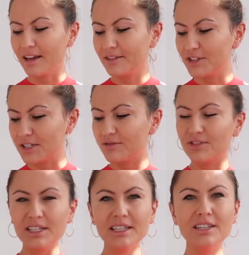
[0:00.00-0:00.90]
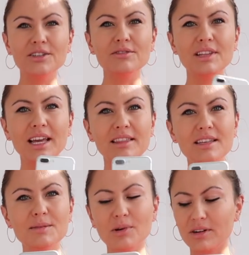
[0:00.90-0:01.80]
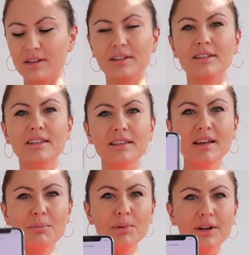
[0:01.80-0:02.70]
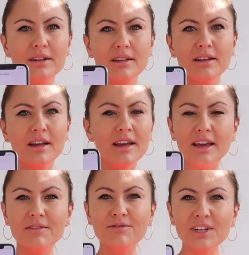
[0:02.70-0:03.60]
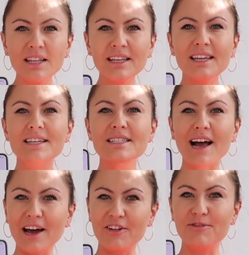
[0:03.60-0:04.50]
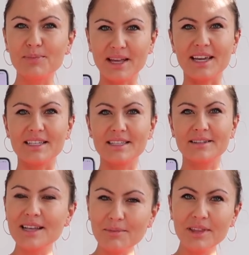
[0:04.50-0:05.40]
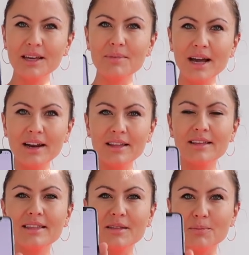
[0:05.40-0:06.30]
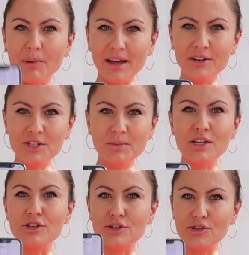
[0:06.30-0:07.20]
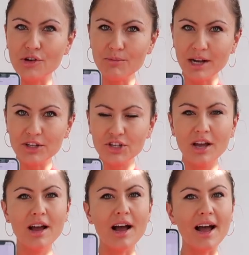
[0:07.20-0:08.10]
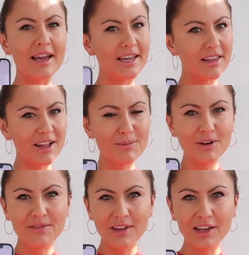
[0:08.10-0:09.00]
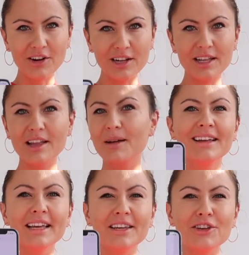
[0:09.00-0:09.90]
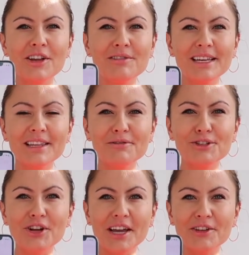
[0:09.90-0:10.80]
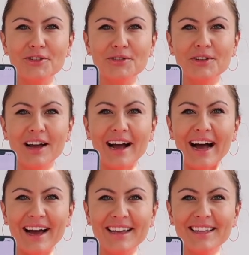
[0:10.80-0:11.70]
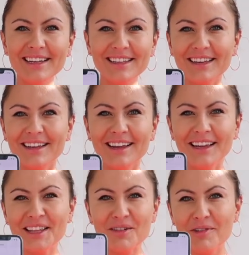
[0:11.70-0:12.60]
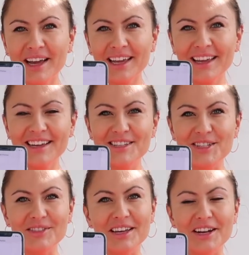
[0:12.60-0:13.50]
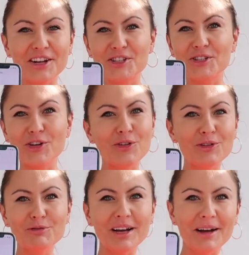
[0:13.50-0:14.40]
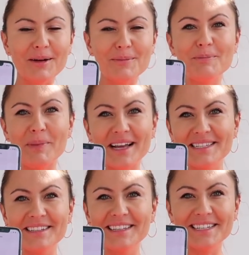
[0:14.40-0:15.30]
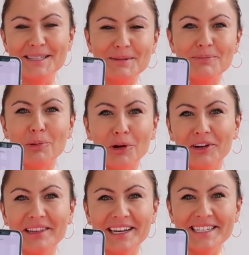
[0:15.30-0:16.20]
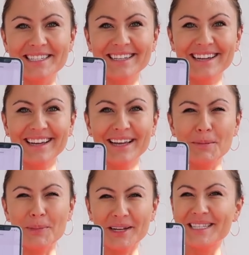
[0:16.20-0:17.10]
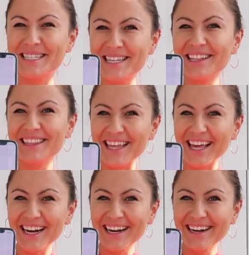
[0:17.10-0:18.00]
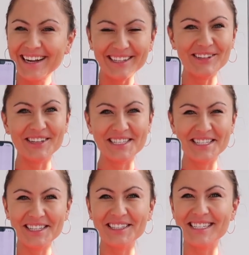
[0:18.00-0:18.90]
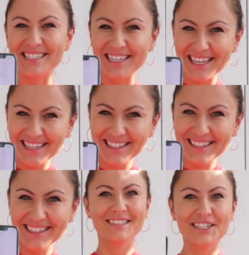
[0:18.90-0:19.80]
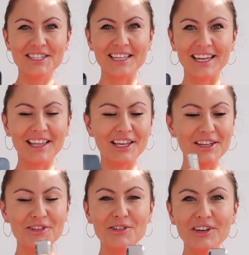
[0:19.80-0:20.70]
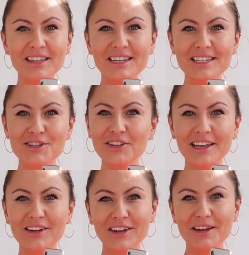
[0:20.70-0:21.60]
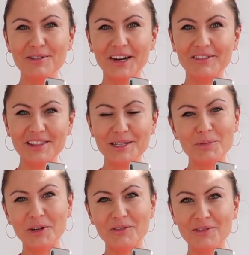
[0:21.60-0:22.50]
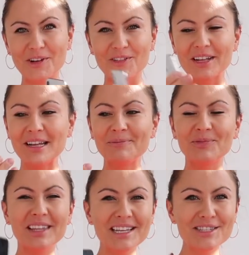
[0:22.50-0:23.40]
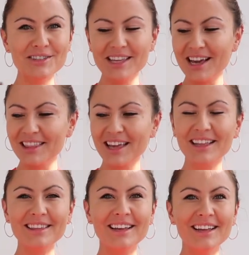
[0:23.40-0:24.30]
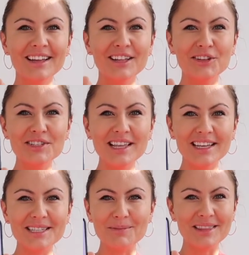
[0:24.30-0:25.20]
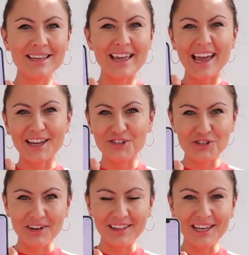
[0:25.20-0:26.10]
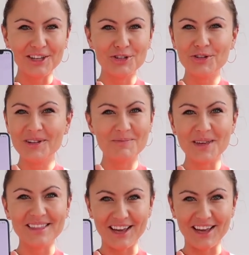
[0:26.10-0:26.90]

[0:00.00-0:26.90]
I just really don't like this part, the top part. It really is out of place. Something about it that bothers me so much, I cannot put a finger on it. Like, you know, like they were trying to hide it in a way so that it is so bezel-less, borderless, but it's still there and you can still see it. Seriously, like you look at this, you're like, okay, whatever, that's part of the phone. This, on the other hand, looks like something extra, like it shouldn't be